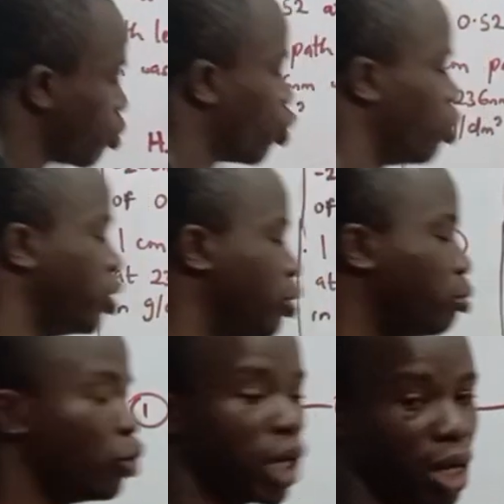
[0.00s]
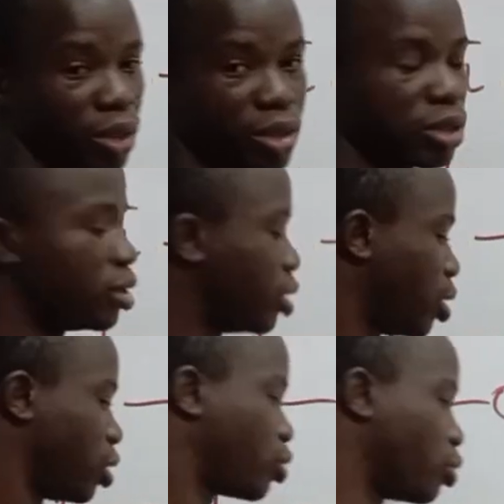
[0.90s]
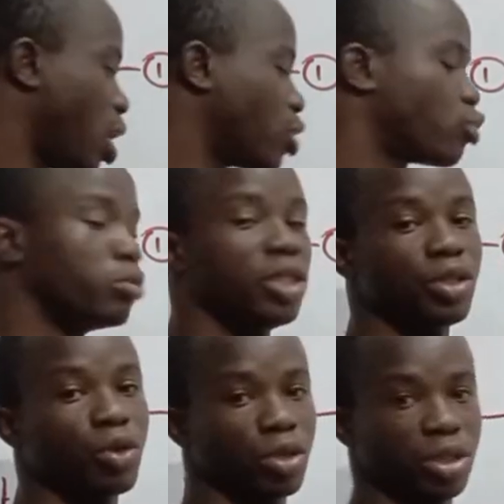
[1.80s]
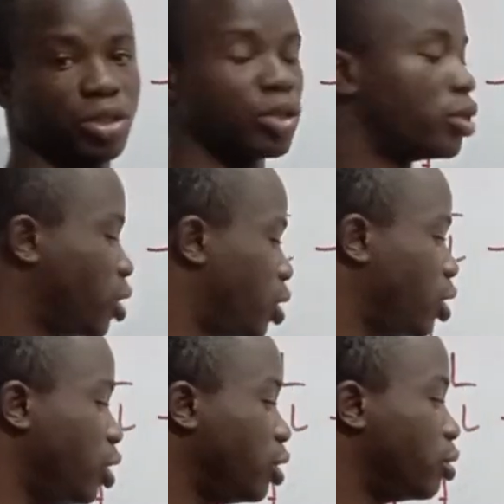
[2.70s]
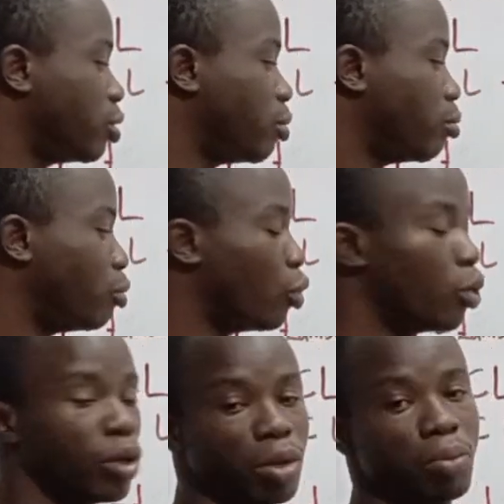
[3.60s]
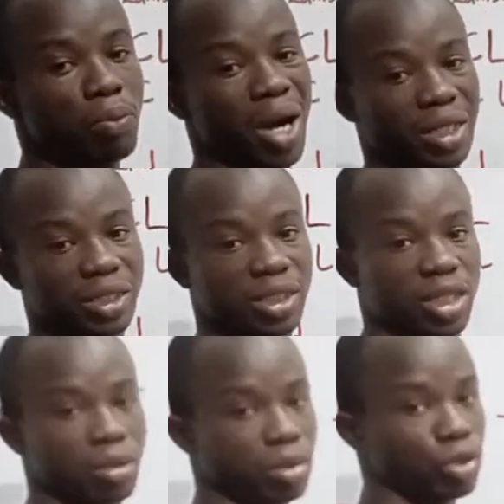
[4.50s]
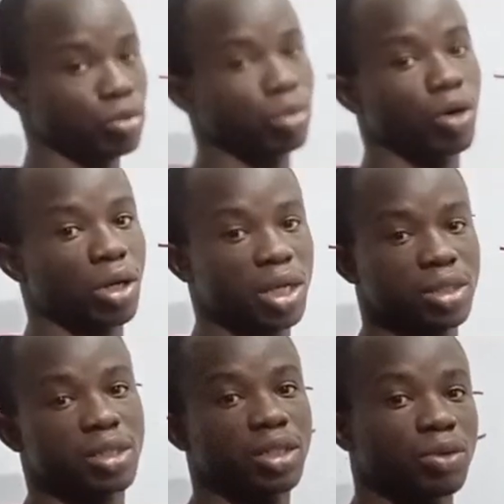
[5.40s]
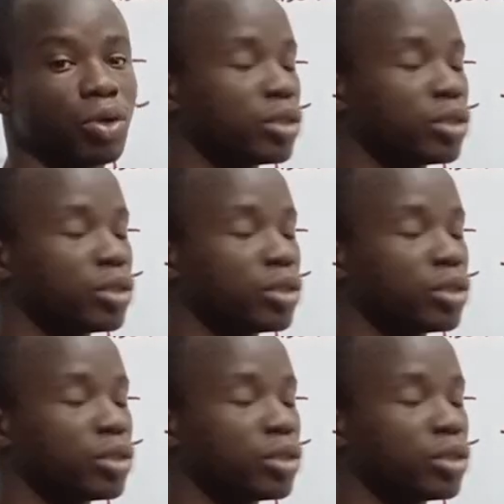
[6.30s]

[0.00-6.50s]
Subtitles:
in molarity. So that will be the concentration in mole per dm cube, or let's say what in